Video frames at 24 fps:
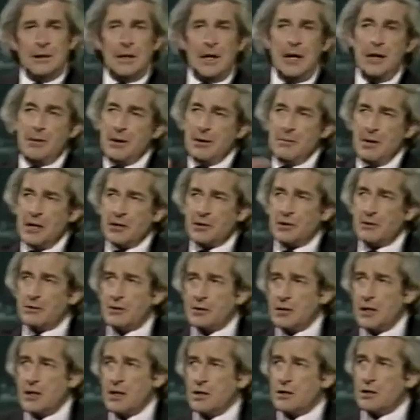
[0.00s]
And there'll be a message to
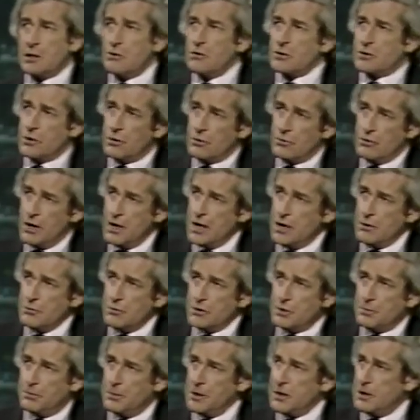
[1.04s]
say, so-and-so rang,
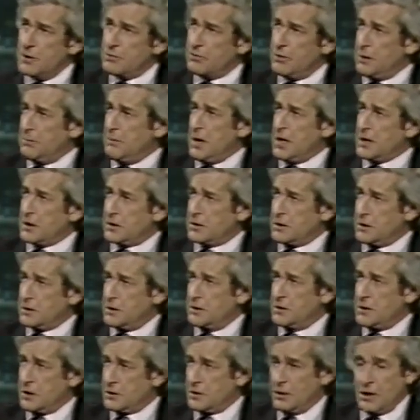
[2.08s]
would you please ring back to such
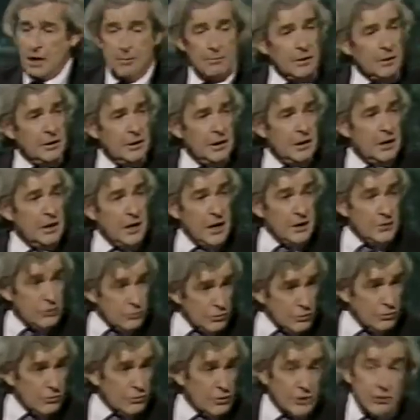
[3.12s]
and such a number? And you
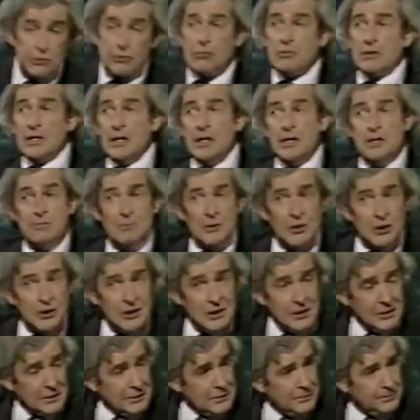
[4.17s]
do, and you talk to his
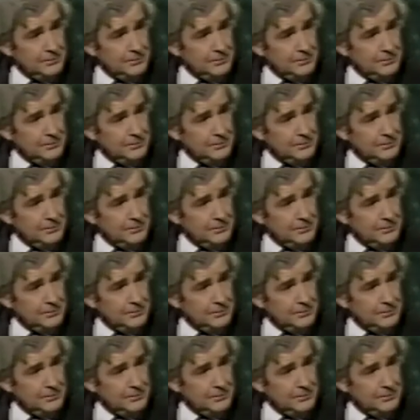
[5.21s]
machine.